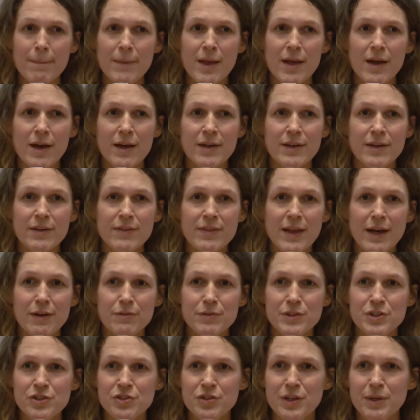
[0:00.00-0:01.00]
And in that
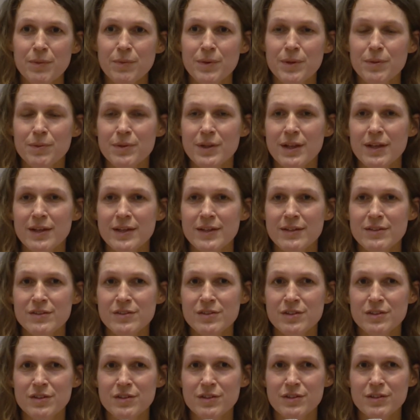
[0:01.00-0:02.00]
retreat, we would like
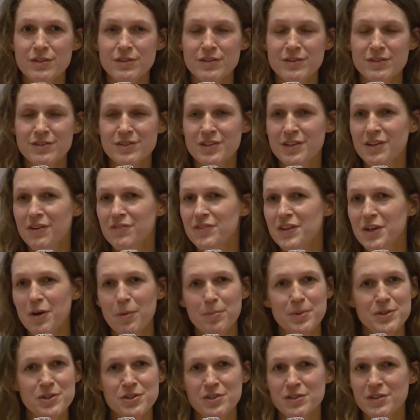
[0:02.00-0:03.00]
to give the
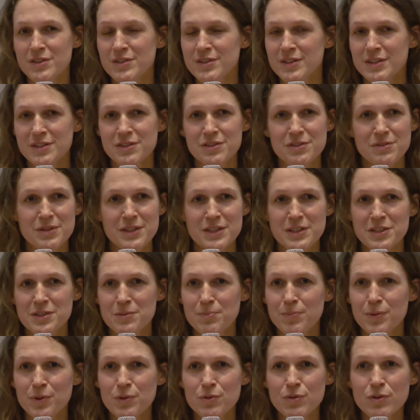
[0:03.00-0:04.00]
opportunity to
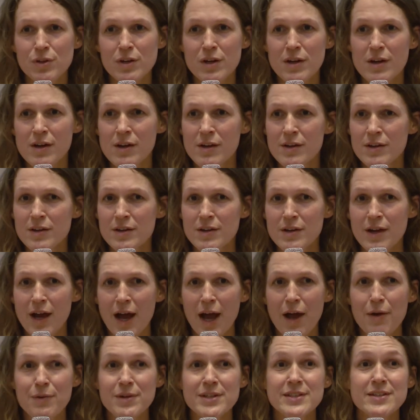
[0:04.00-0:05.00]
explore
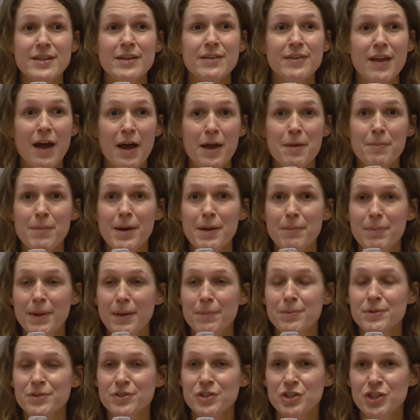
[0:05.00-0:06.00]
how is it that I might be
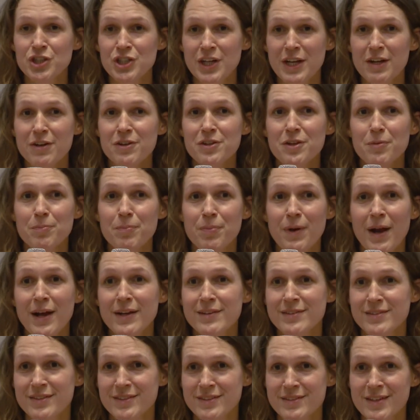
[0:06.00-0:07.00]
able to share the
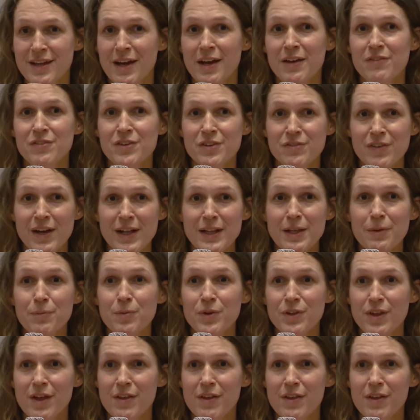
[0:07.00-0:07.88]
practice that I've developed with